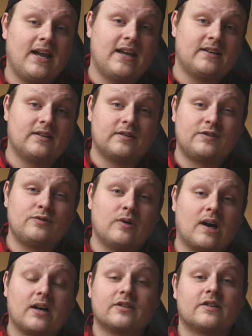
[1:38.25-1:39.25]
and it'll do
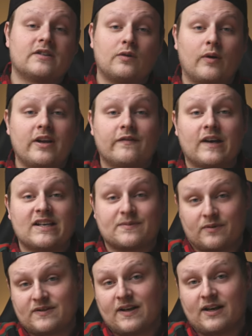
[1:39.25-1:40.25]
120 frames
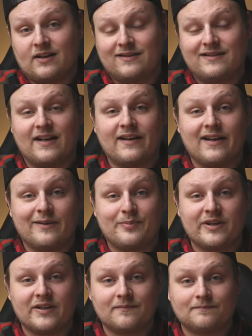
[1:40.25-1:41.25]
per second in
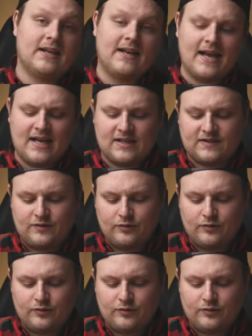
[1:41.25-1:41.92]
1080p. It has